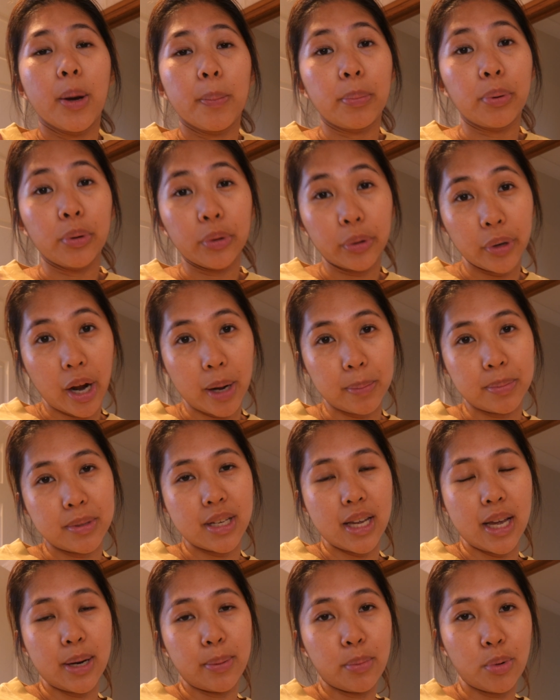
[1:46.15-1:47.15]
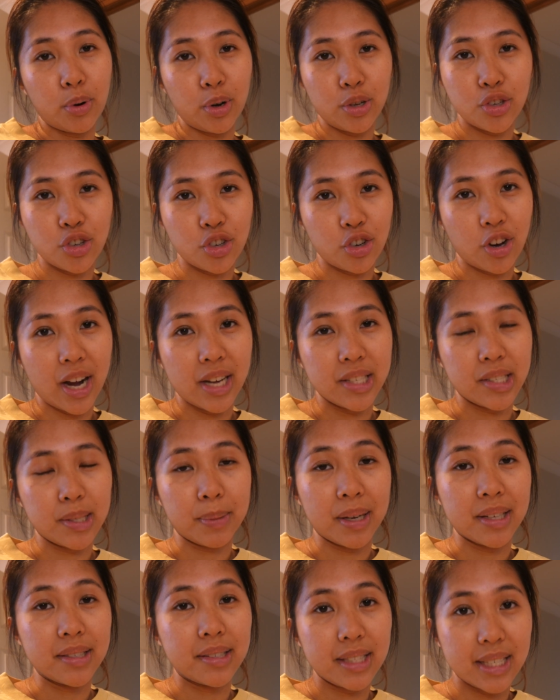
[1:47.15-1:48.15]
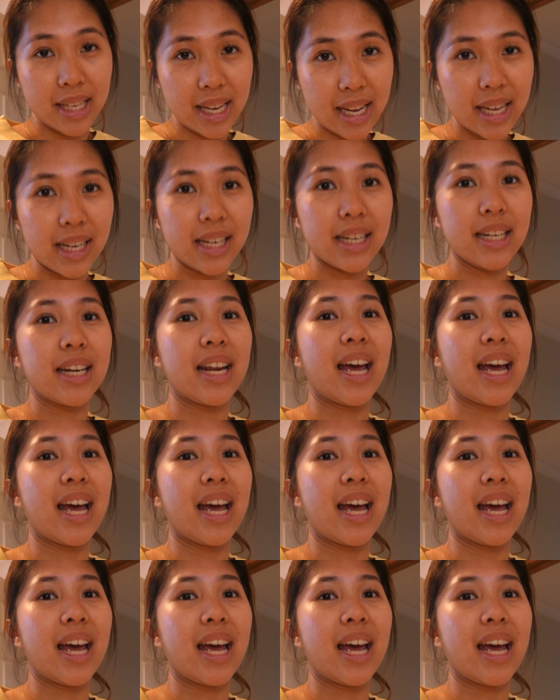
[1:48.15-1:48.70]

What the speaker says: prepped and moisturized my skin.